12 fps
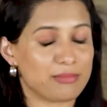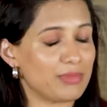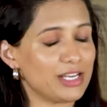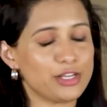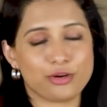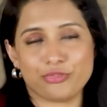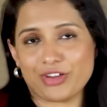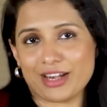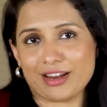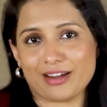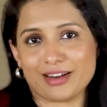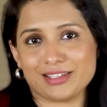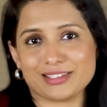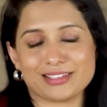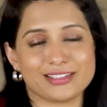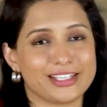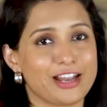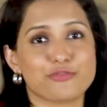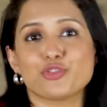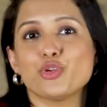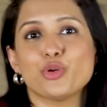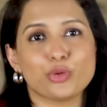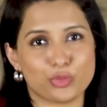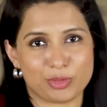many of NRIs, they have
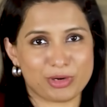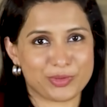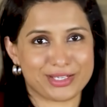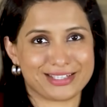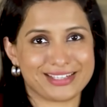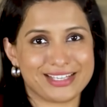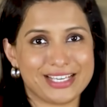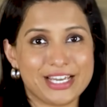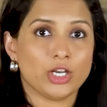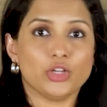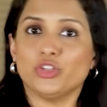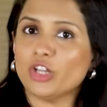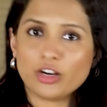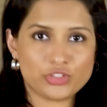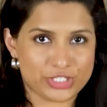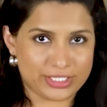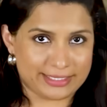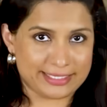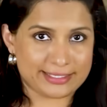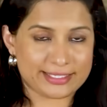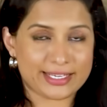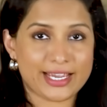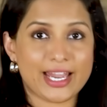no clue about it. Not just this,